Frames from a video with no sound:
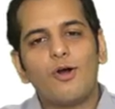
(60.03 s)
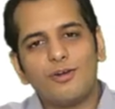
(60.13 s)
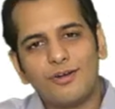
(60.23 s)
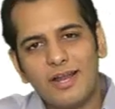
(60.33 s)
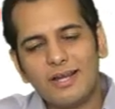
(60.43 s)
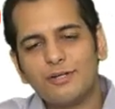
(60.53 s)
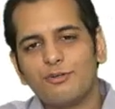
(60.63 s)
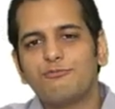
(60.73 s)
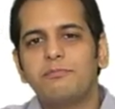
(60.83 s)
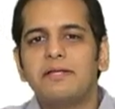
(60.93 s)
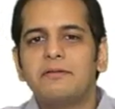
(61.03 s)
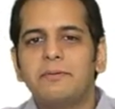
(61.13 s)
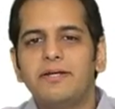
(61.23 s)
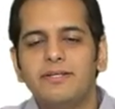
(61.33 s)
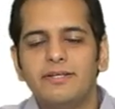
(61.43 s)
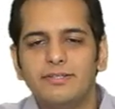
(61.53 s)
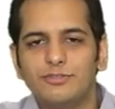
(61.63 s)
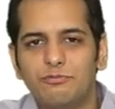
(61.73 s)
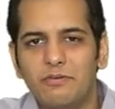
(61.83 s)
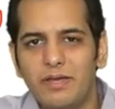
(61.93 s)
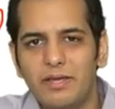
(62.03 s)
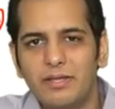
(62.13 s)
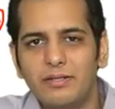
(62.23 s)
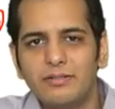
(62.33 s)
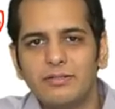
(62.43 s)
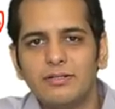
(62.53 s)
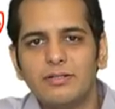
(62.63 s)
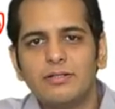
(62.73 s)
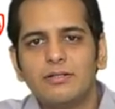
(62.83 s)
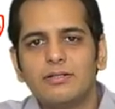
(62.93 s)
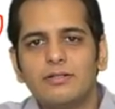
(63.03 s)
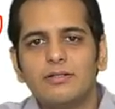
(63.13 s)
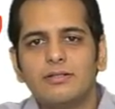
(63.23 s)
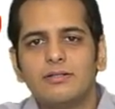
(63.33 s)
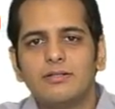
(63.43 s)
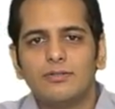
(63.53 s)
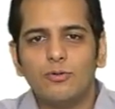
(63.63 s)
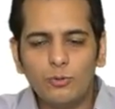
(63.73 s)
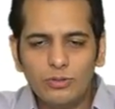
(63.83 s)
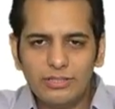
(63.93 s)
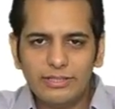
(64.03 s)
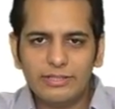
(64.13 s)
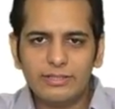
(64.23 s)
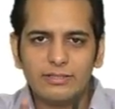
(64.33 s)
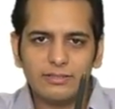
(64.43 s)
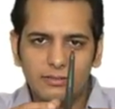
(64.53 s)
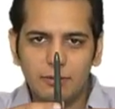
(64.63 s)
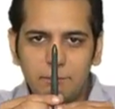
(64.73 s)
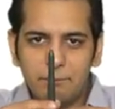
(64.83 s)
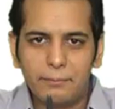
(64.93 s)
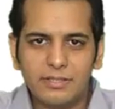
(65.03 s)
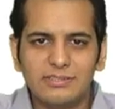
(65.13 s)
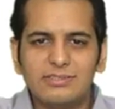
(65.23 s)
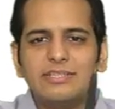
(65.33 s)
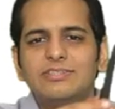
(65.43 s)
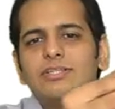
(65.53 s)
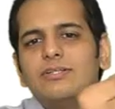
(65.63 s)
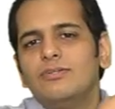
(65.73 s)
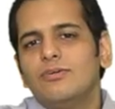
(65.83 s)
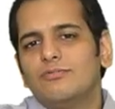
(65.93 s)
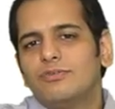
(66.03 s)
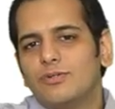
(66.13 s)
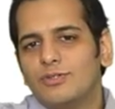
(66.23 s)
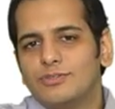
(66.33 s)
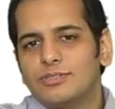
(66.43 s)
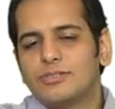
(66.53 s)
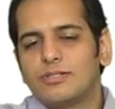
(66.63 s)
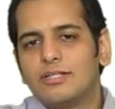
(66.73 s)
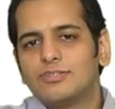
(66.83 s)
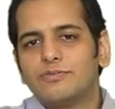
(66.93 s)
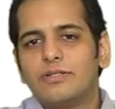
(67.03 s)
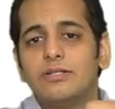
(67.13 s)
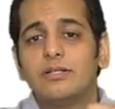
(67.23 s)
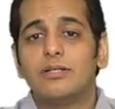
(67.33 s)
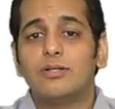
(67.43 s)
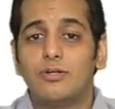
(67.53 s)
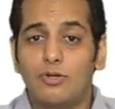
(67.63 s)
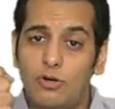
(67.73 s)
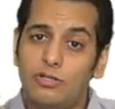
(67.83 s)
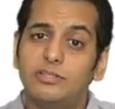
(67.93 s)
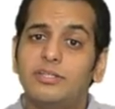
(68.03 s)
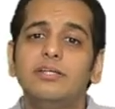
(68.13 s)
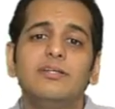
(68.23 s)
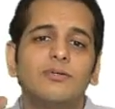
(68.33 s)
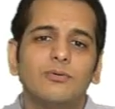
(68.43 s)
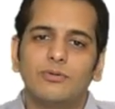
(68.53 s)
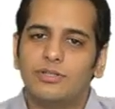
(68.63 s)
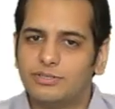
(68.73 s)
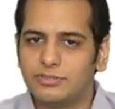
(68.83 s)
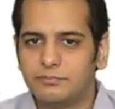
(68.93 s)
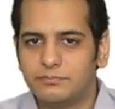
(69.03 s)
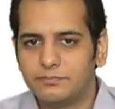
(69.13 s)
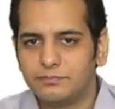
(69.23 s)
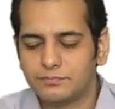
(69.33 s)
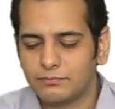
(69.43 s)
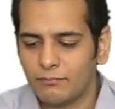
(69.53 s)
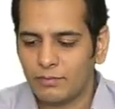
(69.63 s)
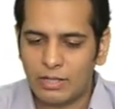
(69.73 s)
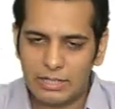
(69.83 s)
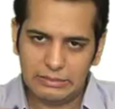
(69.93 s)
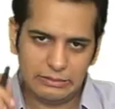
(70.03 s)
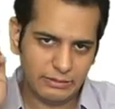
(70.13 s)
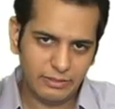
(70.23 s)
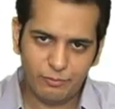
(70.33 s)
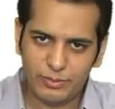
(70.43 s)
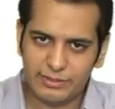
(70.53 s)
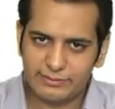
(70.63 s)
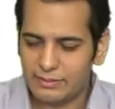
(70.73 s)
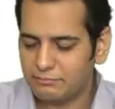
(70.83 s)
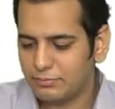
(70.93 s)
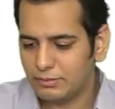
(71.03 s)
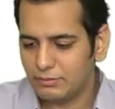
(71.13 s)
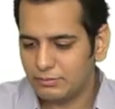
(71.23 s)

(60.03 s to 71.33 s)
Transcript: contract of bailment is where only the possession of the goods is transferred, not the ownership. I'll give you an example.